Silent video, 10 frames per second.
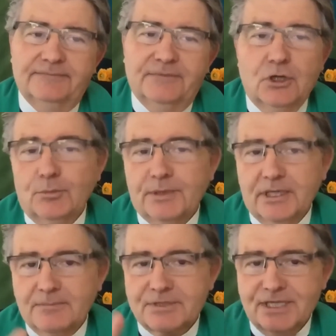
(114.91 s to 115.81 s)
Hope
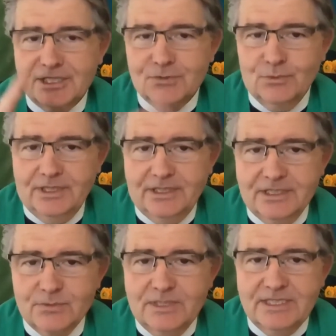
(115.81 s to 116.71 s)
comes next week
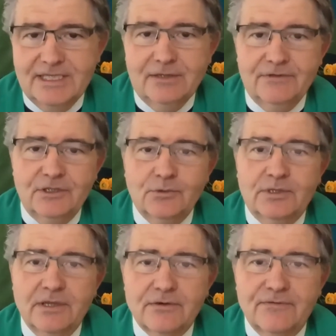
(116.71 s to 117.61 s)
as we delve into
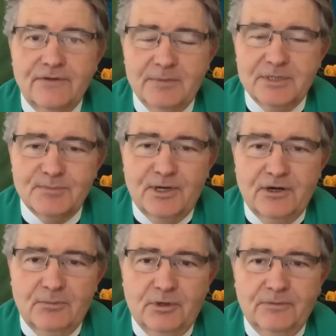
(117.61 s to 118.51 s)
another famous
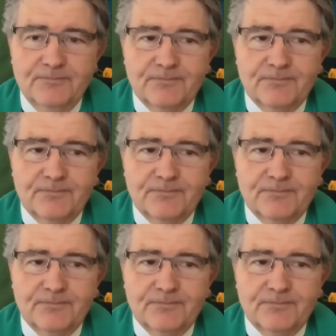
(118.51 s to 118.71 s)
parable,